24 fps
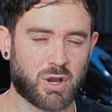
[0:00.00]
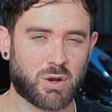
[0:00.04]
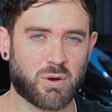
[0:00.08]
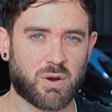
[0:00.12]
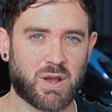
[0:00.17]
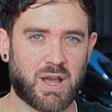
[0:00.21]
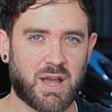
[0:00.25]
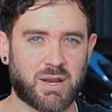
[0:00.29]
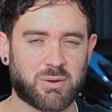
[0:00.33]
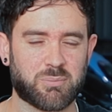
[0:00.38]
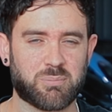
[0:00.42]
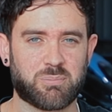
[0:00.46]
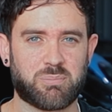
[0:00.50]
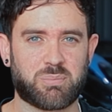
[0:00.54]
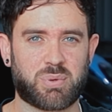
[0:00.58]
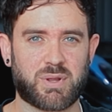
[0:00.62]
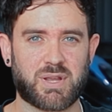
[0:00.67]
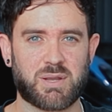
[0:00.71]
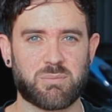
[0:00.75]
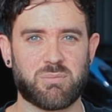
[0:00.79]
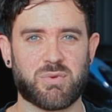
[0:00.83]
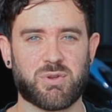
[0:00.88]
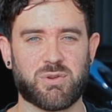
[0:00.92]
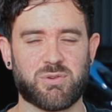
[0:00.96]
go ahead,
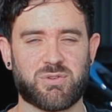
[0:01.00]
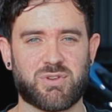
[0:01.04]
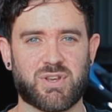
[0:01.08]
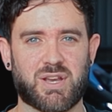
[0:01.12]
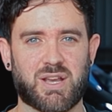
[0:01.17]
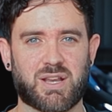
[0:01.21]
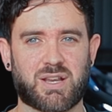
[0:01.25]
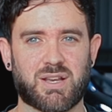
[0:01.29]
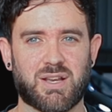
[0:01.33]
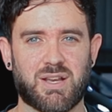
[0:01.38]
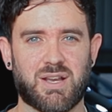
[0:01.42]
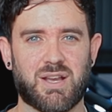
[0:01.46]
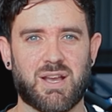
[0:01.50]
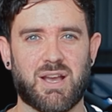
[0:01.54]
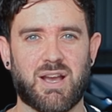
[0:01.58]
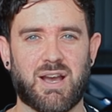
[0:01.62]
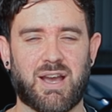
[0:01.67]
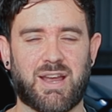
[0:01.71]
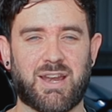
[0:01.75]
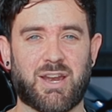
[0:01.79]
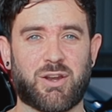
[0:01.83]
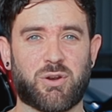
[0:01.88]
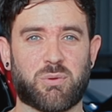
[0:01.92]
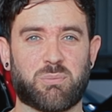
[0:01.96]
play music,
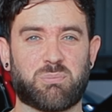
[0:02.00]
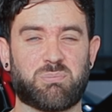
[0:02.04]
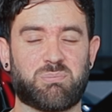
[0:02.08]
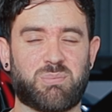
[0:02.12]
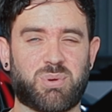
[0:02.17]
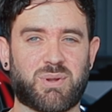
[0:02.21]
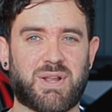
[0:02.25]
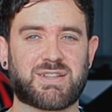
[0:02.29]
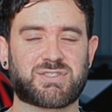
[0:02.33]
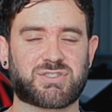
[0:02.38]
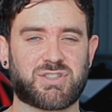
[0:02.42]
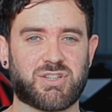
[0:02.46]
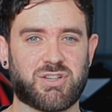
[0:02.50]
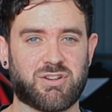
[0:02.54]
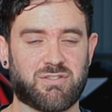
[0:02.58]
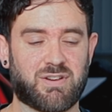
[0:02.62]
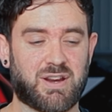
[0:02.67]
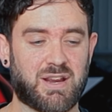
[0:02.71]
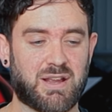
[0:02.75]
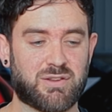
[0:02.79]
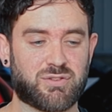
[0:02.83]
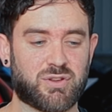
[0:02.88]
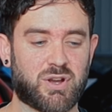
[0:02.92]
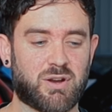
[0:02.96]
and end up blasting your
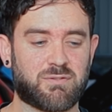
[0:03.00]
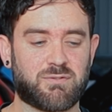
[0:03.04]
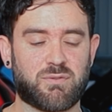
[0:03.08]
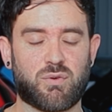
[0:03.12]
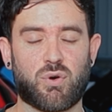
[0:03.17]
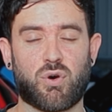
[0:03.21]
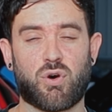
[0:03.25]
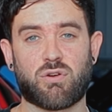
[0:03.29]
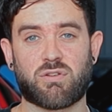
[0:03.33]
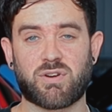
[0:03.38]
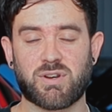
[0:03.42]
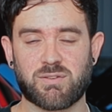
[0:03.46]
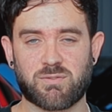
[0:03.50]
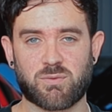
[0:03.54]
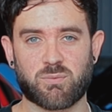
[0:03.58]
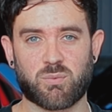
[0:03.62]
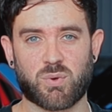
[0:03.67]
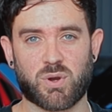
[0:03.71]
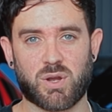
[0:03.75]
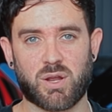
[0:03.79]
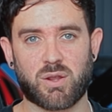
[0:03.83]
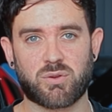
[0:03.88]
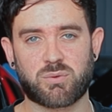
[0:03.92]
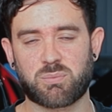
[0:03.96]
ears off, or even
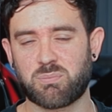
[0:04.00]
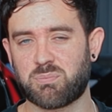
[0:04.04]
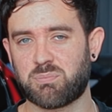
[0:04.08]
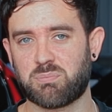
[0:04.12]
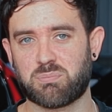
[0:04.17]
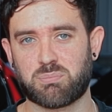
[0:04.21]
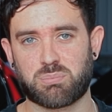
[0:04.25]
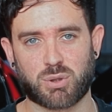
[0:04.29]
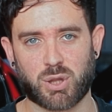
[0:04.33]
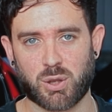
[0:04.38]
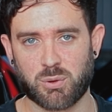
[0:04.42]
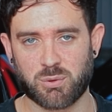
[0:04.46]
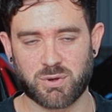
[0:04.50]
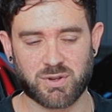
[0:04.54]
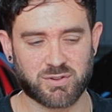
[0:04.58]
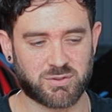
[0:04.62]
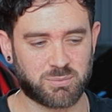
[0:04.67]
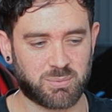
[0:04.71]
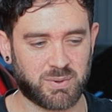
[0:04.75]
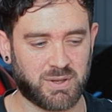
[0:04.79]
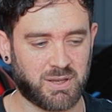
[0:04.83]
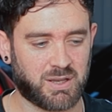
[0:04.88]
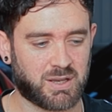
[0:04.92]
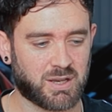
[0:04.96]
worse, blowing a
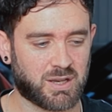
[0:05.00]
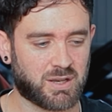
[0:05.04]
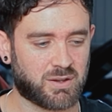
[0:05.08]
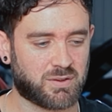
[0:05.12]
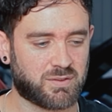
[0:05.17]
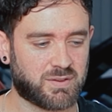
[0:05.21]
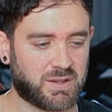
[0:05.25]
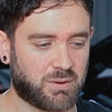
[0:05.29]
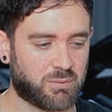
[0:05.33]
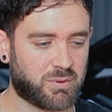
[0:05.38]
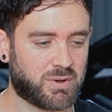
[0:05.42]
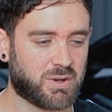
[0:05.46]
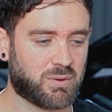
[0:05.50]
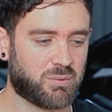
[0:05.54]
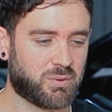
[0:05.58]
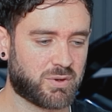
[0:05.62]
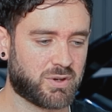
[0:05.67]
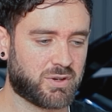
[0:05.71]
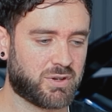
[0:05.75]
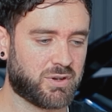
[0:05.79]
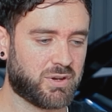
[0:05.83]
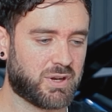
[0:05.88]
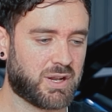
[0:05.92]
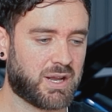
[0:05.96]
speaker. Now we don't
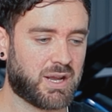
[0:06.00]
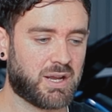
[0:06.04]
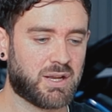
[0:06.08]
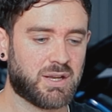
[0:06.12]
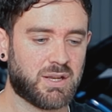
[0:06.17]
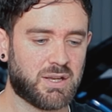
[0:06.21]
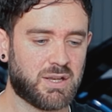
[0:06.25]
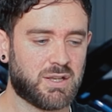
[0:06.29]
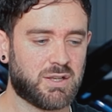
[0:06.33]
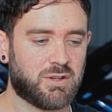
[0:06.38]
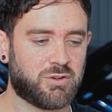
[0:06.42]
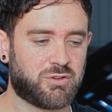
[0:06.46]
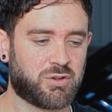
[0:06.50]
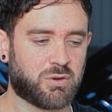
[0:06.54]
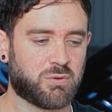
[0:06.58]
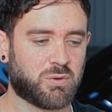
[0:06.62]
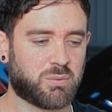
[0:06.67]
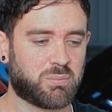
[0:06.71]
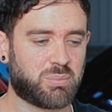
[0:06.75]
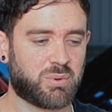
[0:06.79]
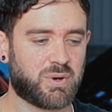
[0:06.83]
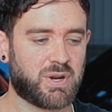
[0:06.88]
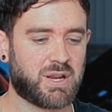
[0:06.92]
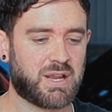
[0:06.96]
want to do that. So
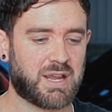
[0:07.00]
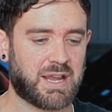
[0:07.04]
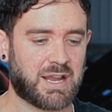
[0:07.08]
we'll bring